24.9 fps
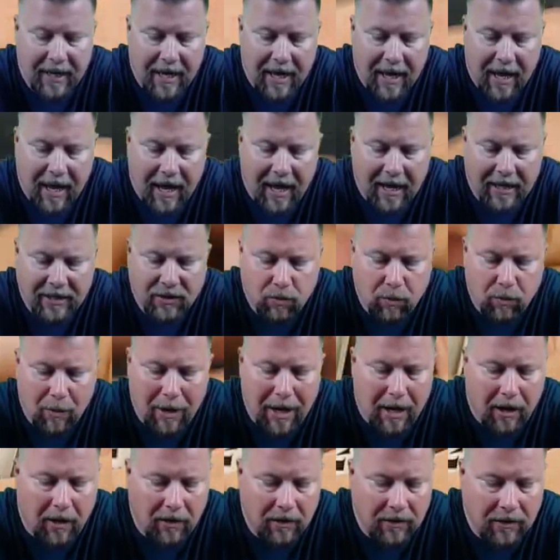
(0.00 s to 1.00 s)
as
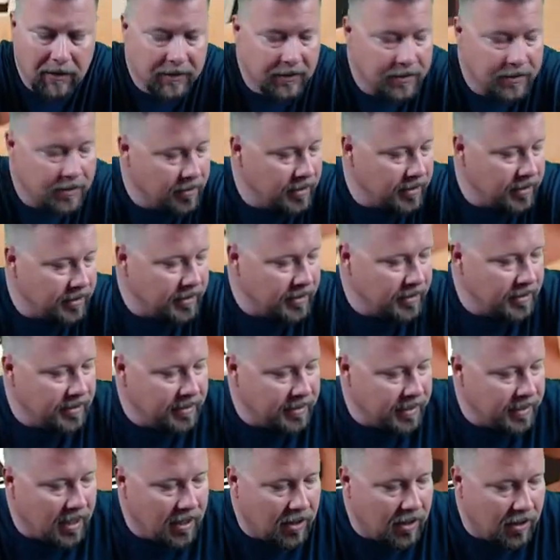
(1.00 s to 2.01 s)
well. So this is
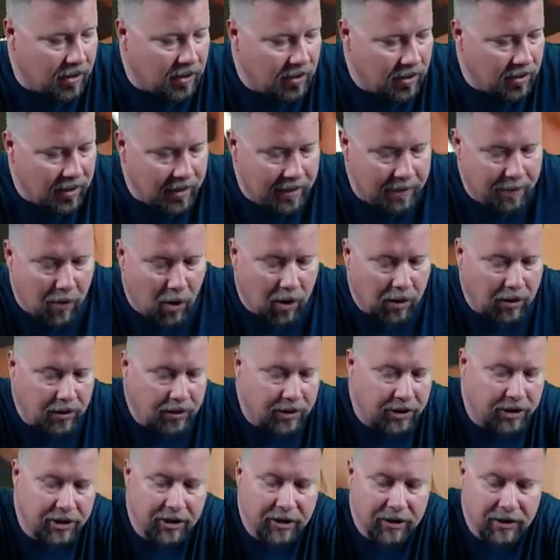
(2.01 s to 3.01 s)
uh, early
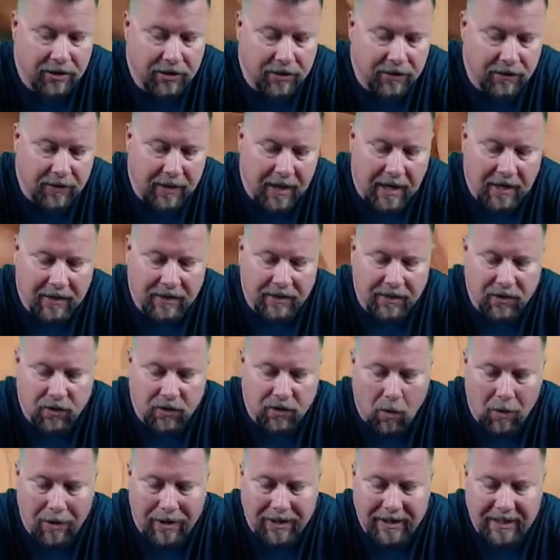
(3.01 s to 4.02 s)
March
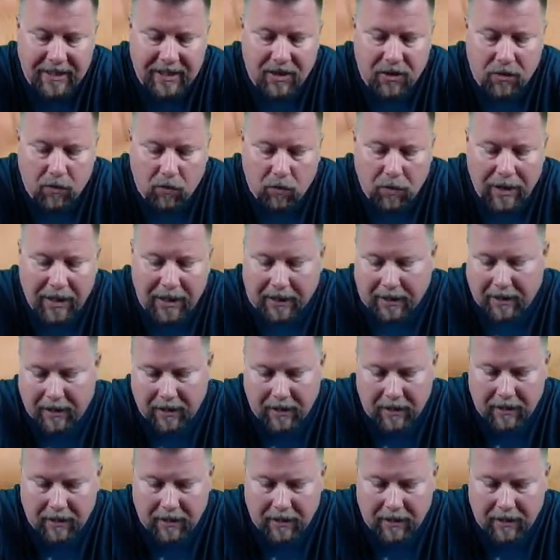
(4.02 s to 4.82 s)
2023.